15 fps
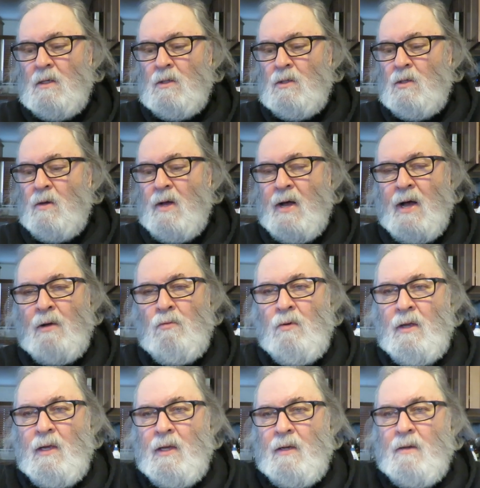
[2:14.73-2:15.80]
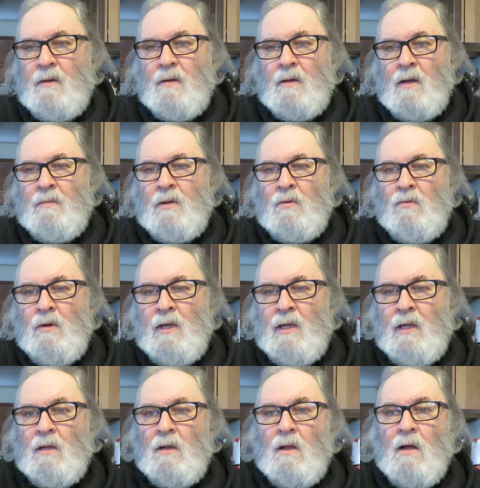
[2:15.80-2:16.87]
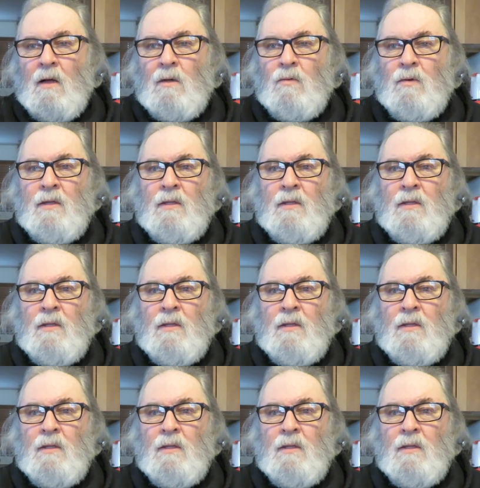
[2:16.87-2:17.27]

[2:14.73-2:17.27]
So I read, I've been reading along